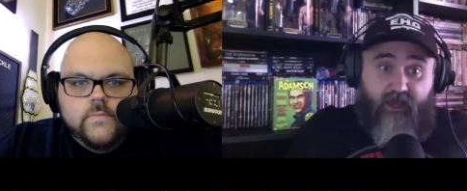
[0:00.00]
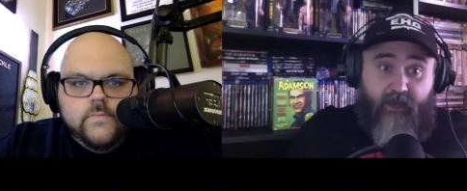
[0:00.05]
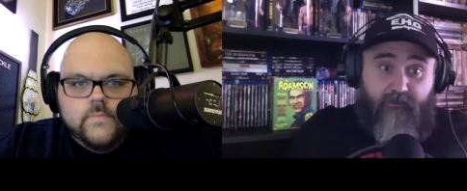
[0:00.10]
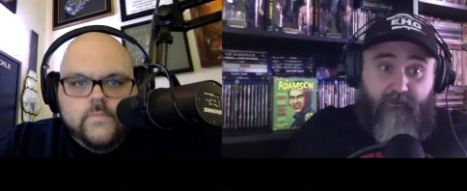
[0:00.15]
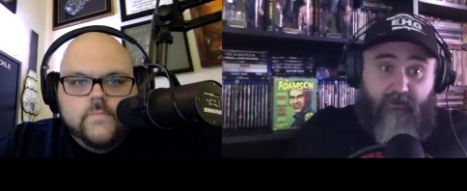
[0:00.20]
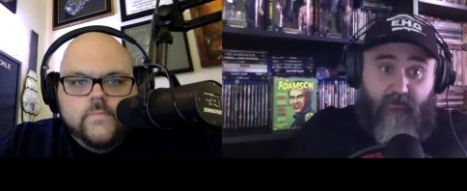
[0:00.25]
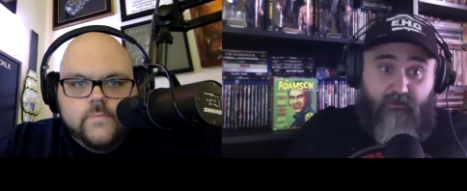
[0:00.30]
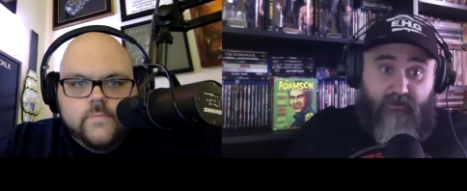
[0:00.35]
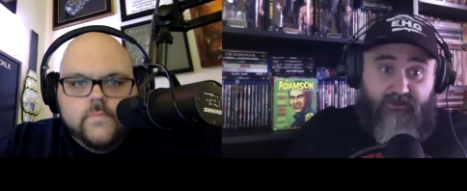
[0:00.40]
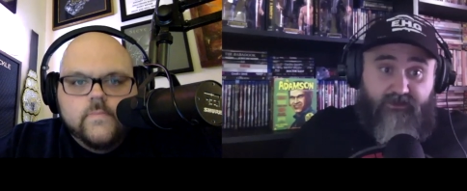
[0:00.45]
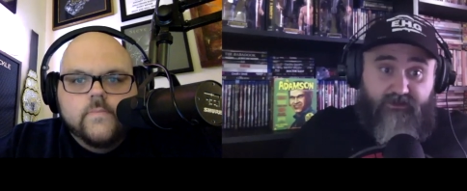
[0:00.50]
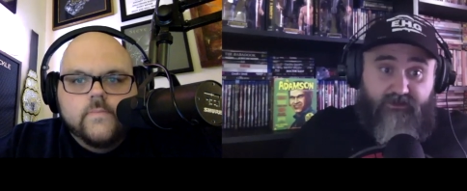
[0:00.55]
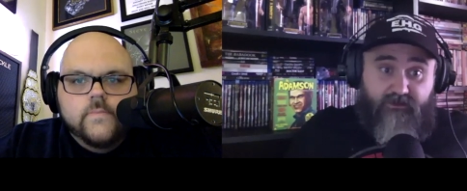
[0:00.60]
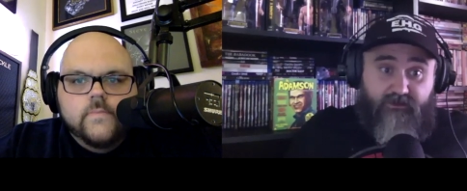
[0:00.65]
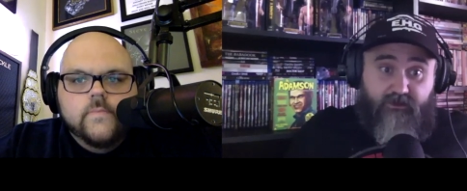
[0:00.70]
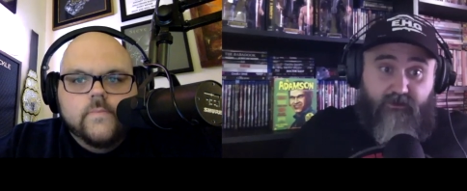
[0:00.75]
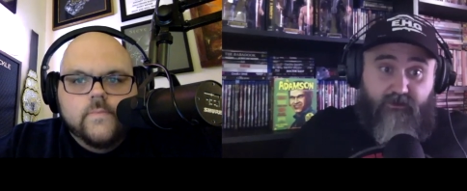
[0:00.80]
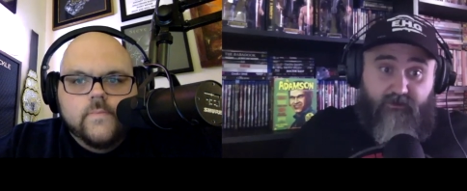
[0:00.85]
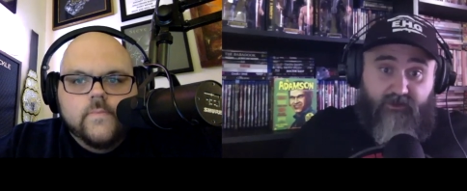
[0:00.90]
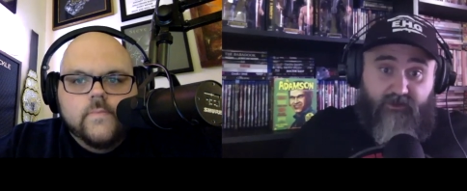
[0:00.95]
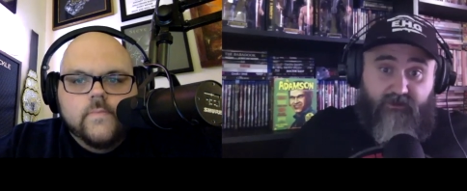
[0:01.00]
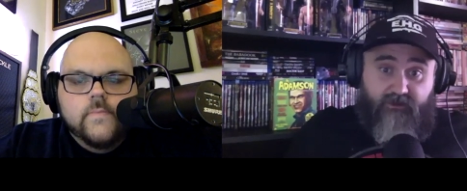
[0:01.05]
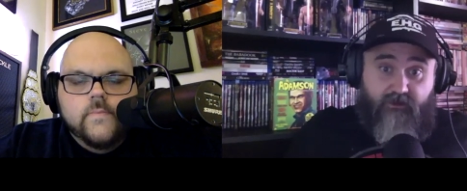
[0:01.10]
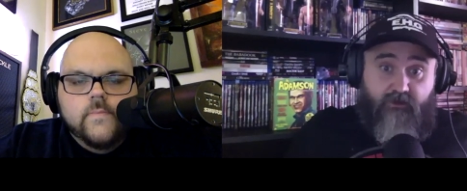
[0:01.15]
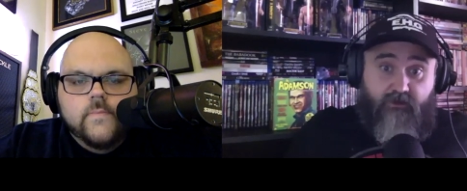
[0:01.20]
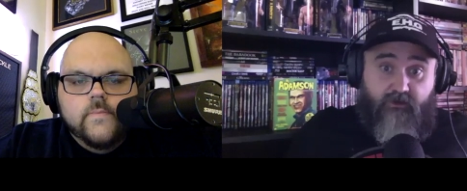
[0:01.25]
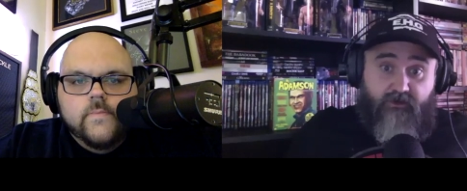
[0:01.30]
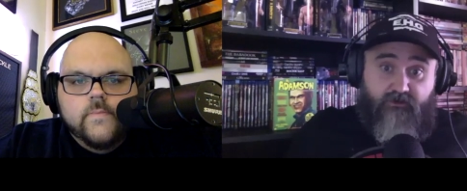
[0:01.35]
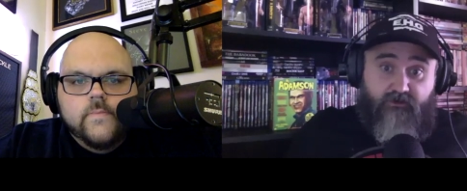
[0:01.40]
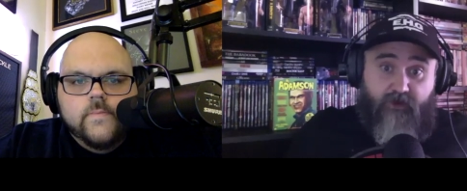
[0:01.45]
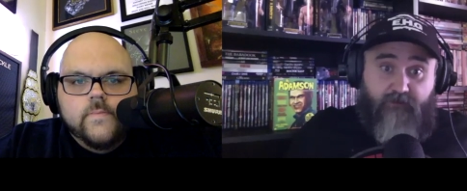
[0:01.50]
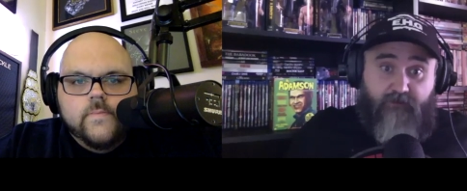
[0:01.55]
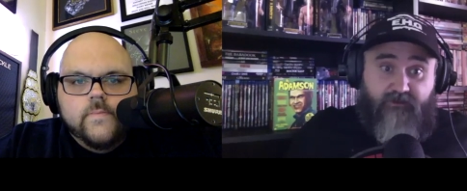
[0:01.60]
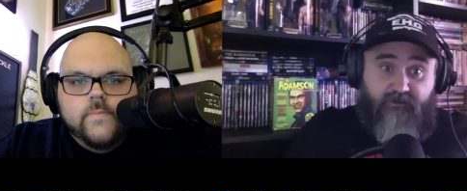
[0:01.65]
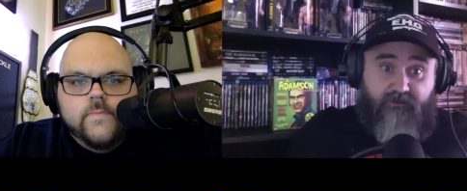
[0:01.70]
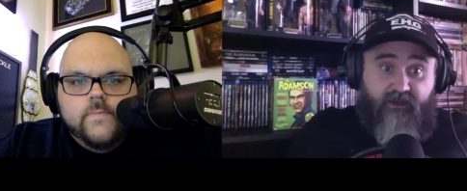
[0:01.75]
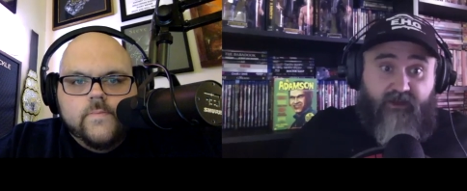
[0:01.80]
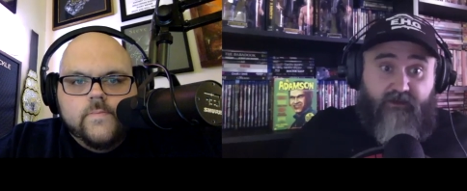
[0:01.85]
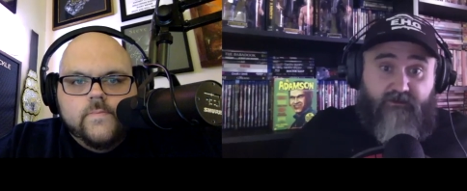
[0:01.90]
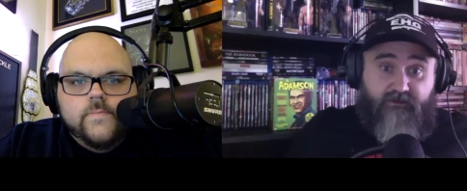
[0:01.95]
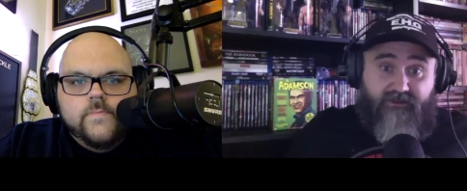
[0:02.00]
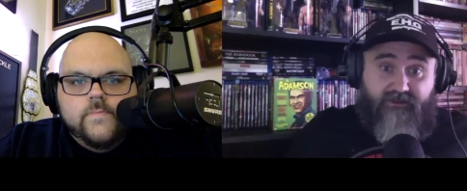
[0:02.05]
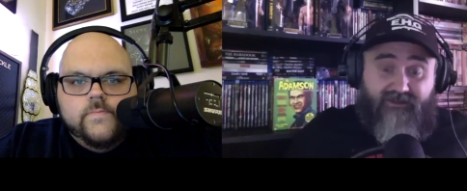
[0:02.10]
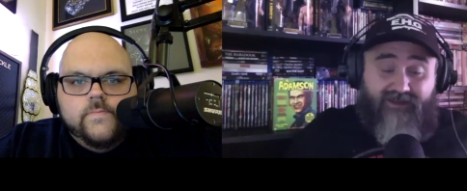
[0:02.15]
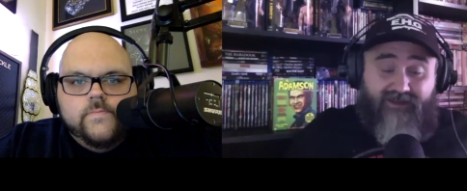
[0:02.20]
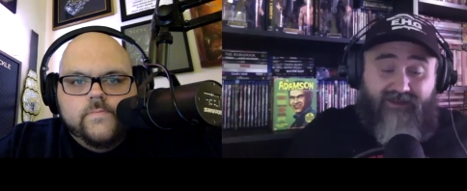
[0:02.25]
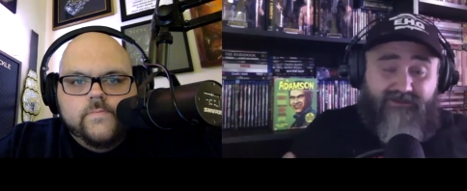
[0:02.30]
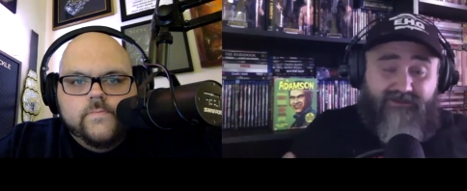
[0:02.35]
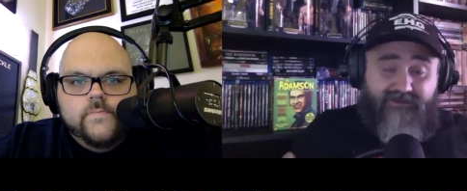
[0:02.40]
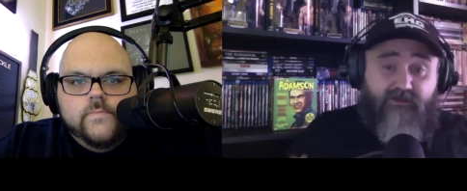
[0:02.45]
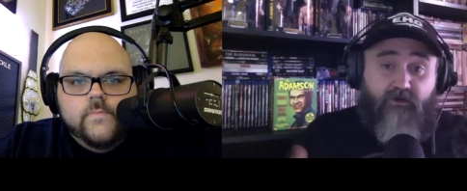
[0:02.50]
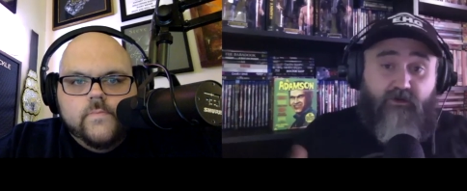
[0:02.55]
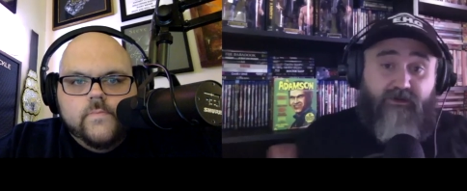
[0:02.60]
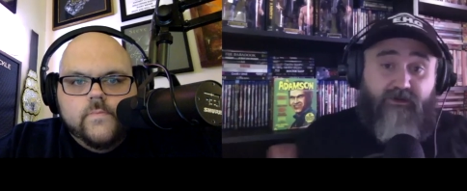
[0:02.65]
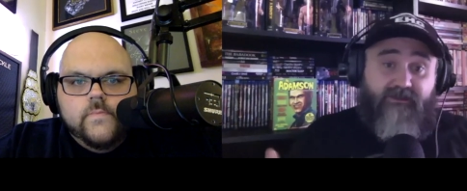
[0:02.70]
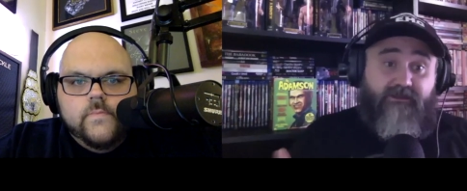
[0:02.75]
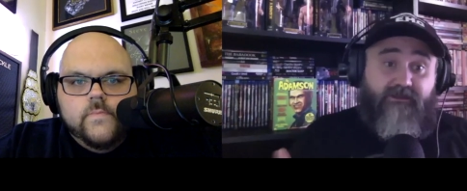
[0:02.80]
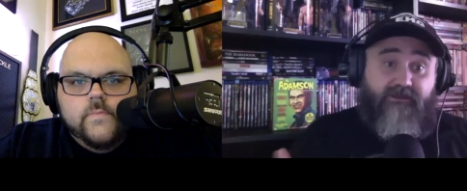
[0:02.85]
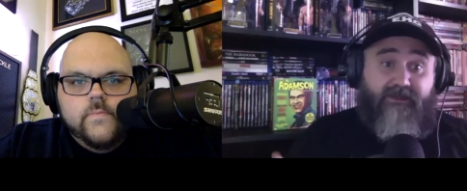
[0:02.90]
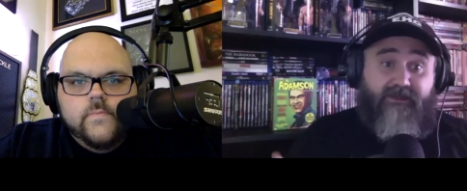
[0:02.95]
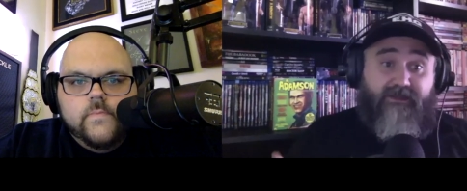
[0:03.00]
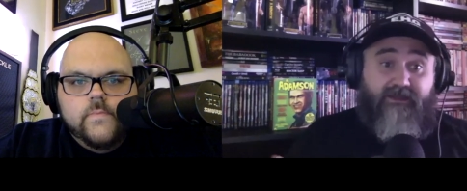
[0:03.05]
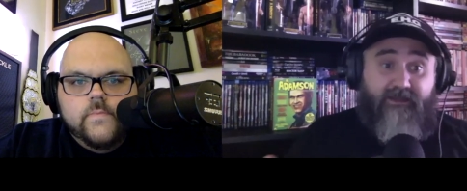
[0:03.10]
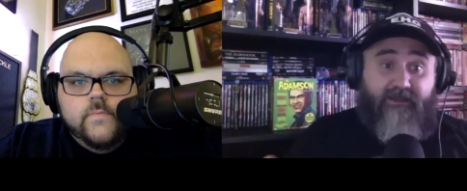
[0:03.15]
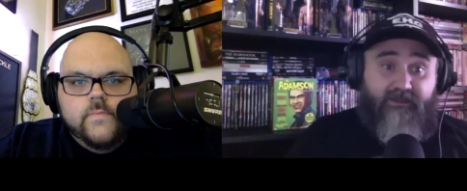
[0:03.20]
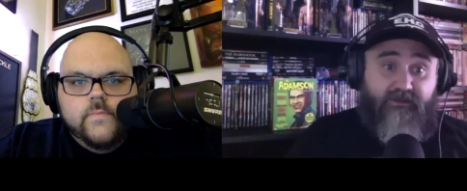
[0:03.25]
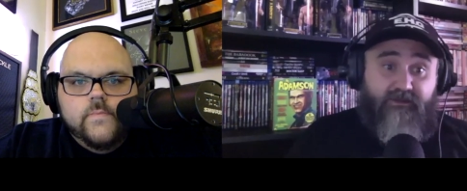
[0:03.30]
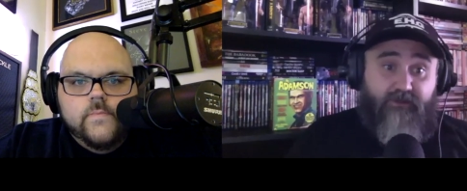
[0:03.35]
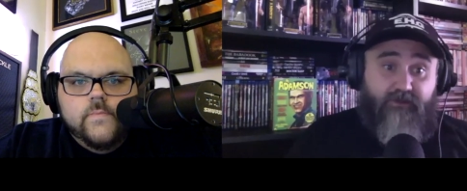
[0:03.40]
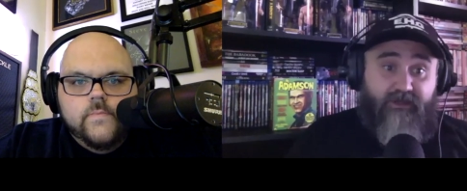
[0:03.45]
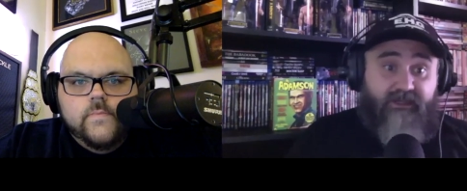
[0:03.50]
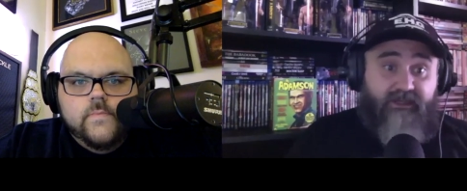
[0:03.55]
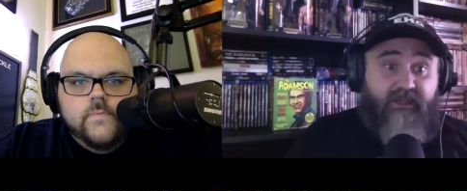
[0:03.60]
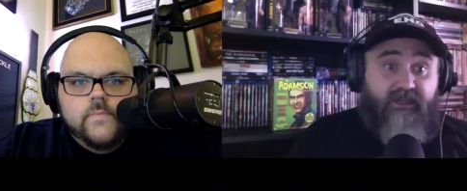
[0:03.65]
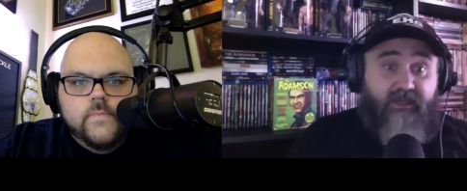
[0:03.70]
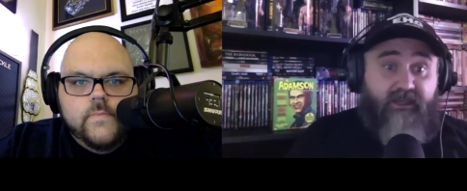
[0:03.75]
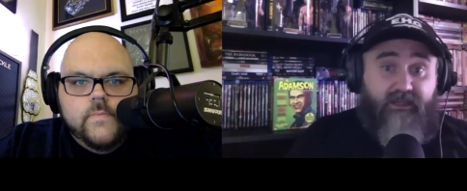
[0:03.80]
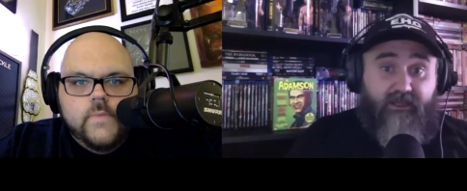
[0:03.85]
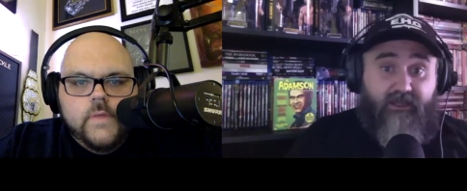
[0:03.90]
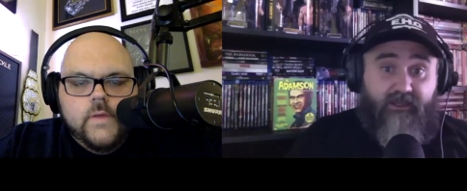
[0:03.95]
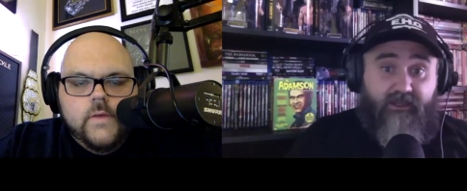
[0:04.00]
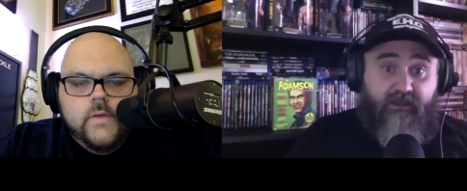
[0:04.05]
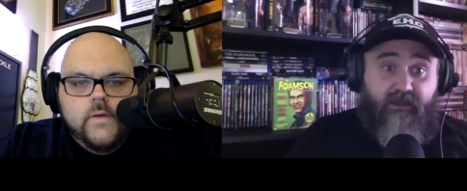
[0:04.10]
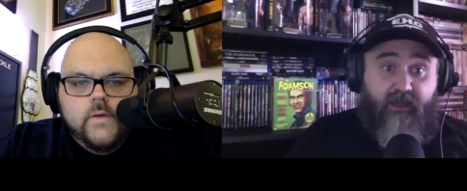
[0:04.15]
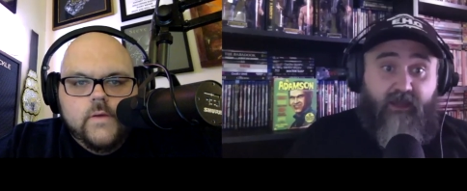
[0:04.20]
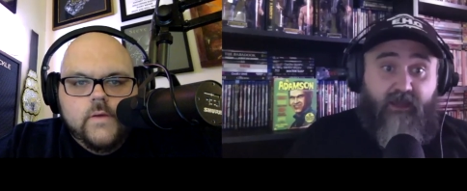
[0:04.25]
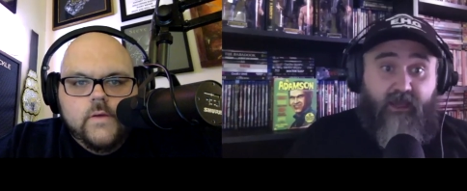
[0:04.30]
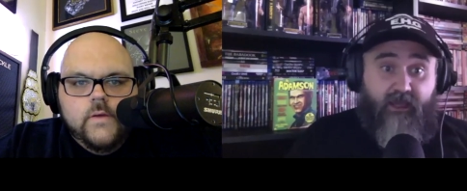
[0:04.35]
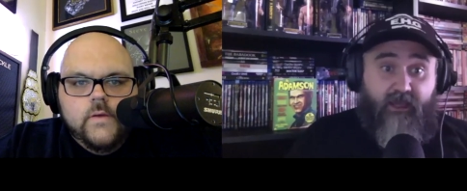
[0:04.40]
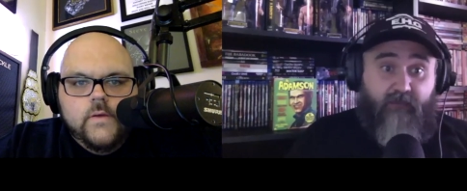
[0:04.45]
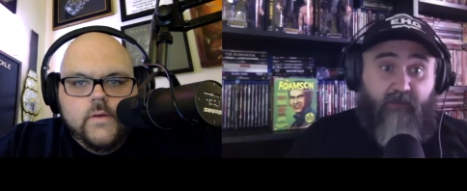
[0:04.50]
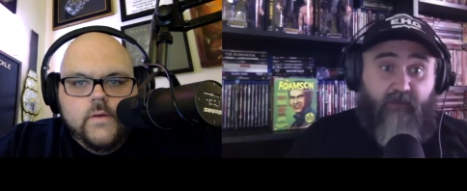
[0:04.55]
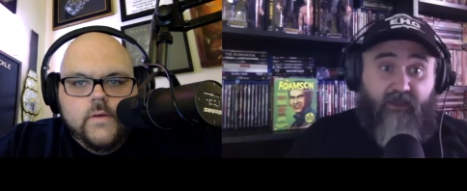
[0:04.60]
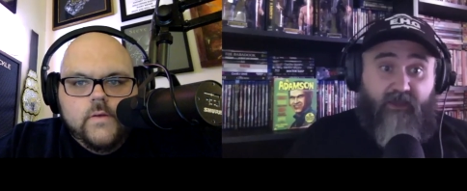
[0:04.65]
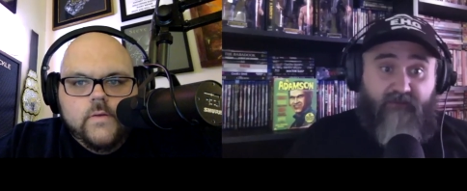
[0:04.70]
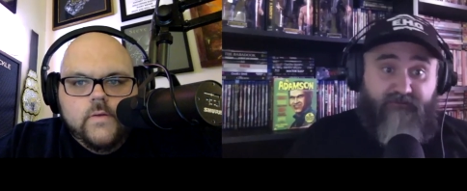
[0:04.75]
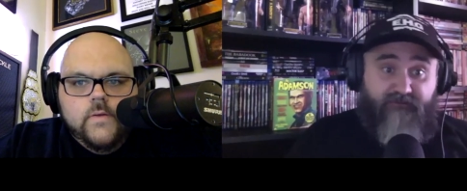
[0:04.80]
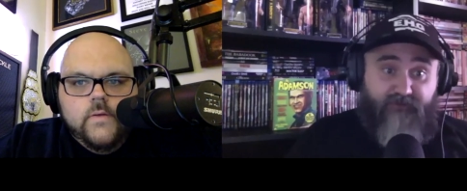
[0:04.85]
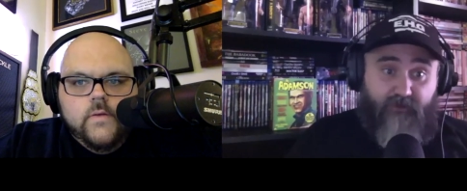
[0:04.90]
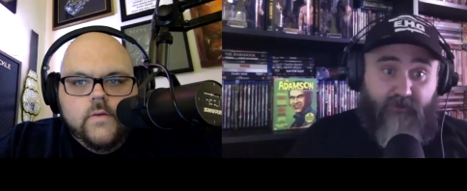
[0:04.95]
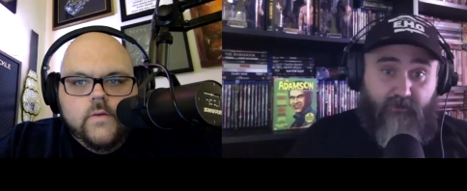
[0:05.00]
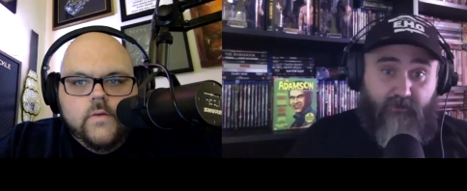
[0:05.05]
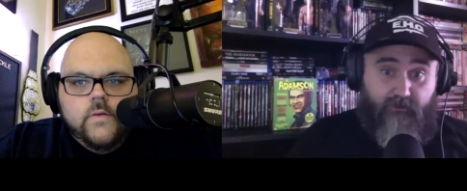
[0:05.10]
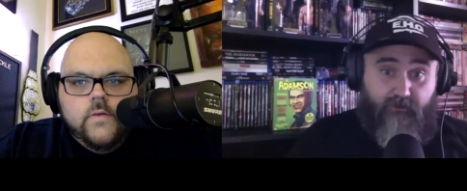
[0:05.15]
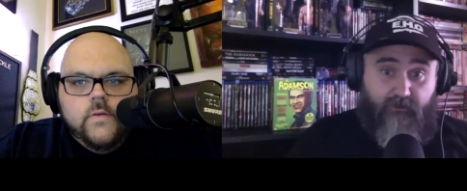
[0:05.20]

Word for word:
Speaker 1: which is going to be they're going to drop the titles and that's going to lead into a Kenny Hangman feud.